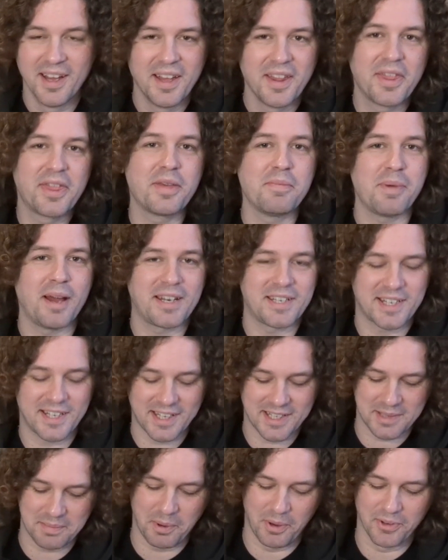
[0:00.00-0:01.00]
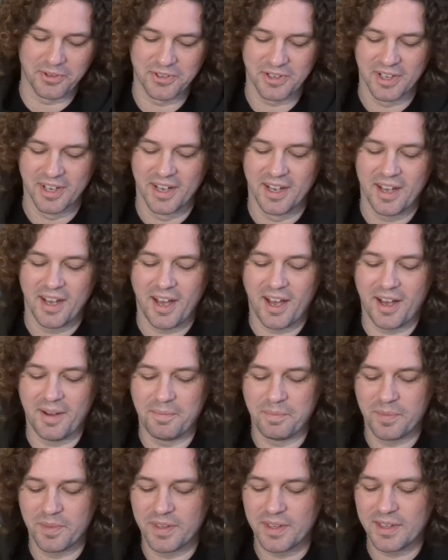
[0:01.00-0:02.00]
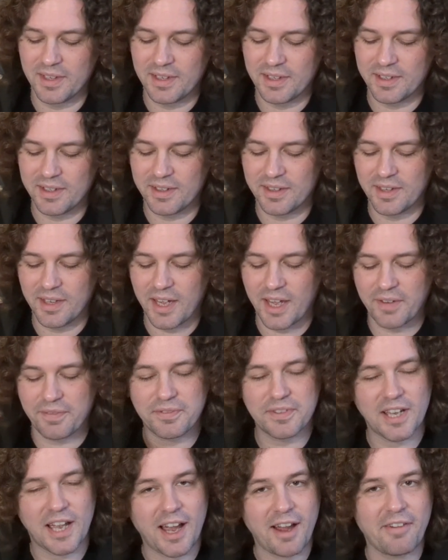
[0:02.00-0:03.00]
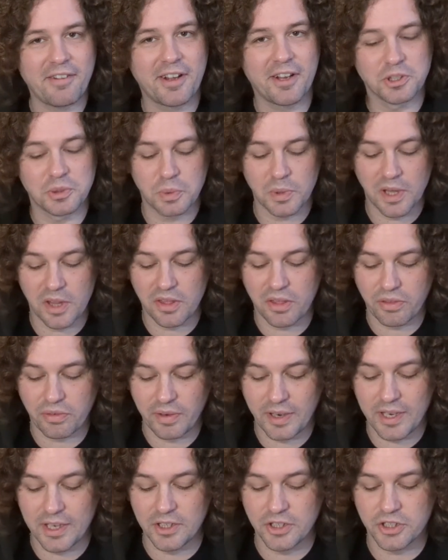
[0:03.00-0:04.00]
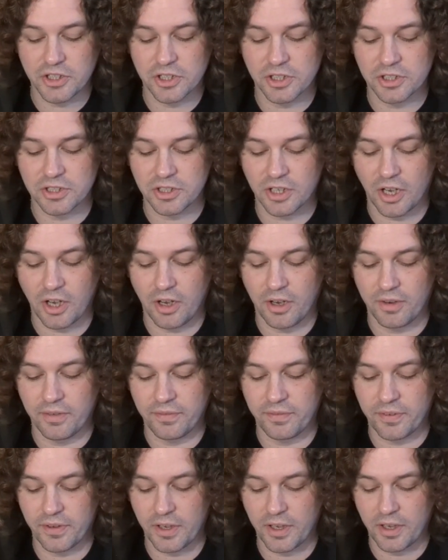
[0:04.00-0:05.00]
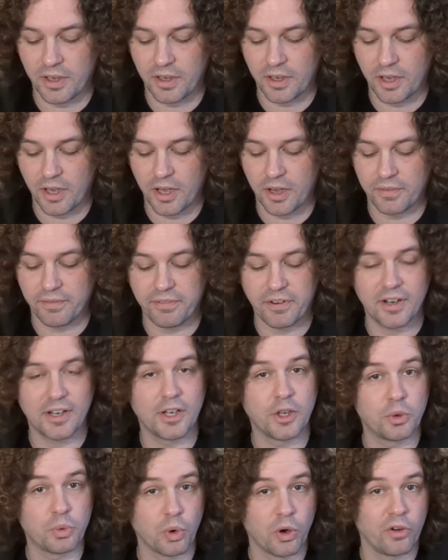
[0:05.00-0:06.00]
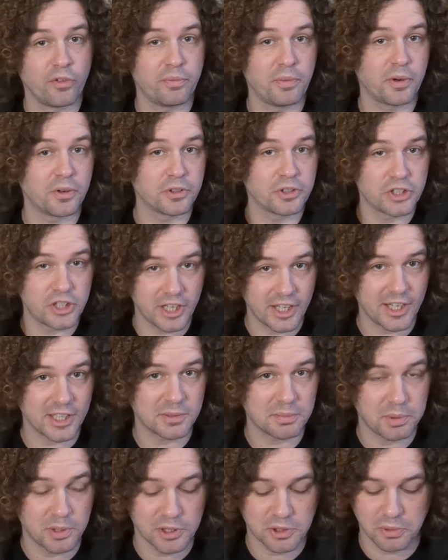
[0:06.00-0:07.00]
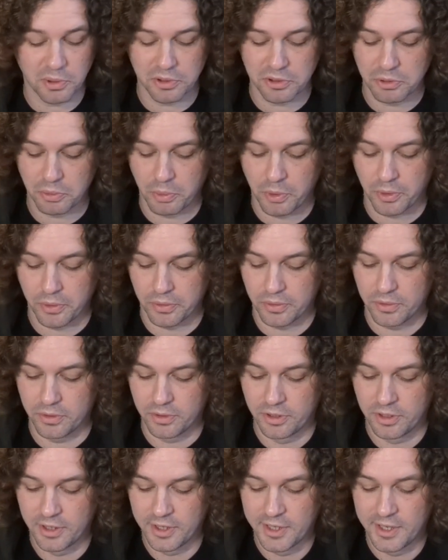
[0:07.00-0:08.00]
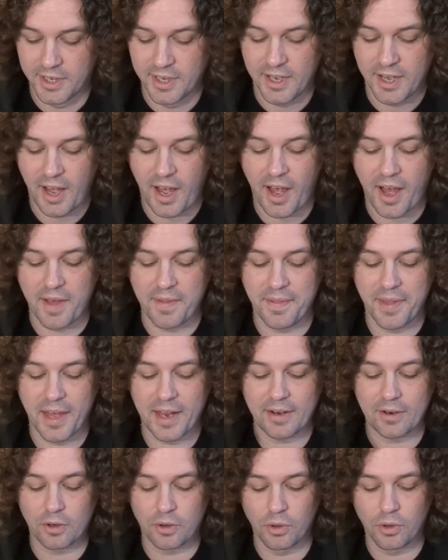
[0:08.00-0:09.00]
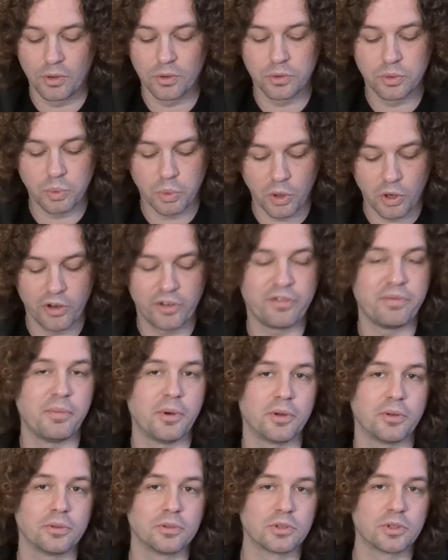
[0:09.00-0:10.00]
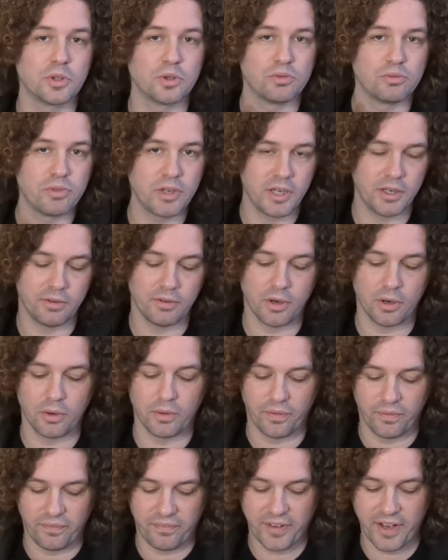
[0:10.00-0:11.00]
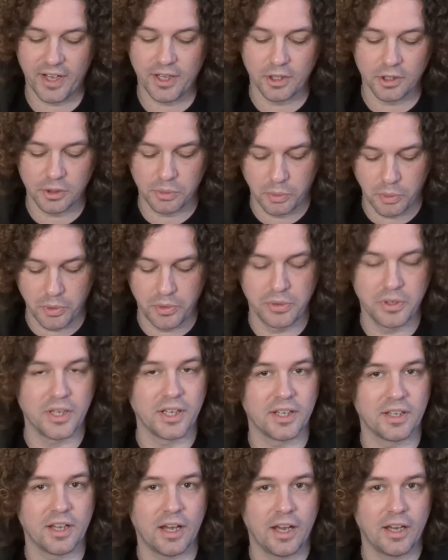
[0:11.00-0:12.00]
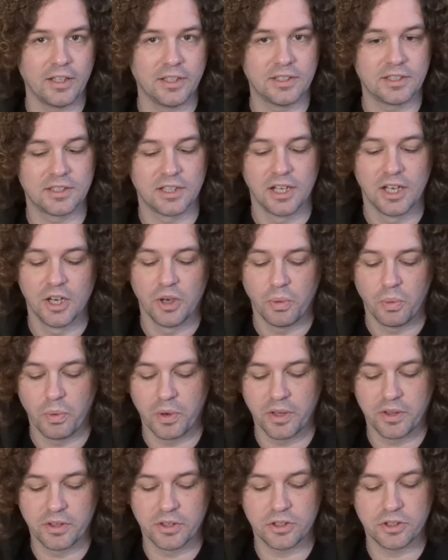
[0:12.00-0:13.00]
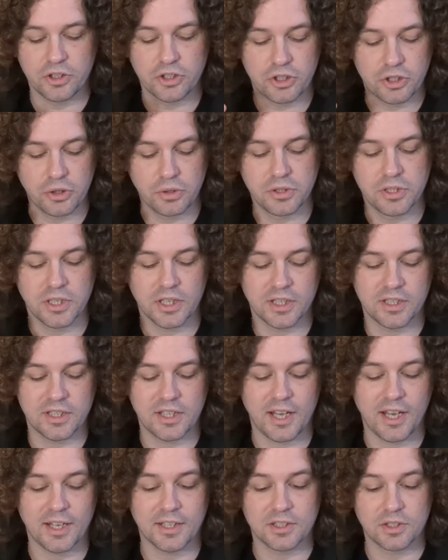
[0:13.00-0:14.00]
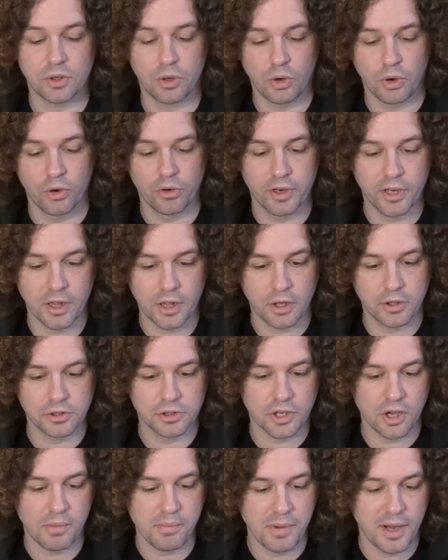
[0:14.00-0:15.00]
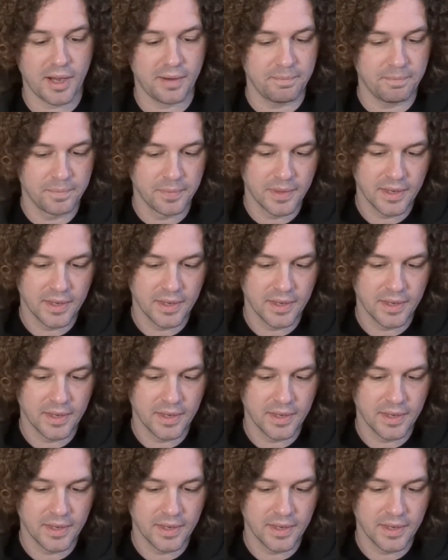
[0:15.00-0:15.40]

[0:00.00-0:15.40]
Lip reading: Thematic, I suppose. If Tariel's within 3 inches of a friendly dwarf model, she gets +1 to wound. And then all dwarf models can re-roll failed wounding dice with shooting attacks or in close combat.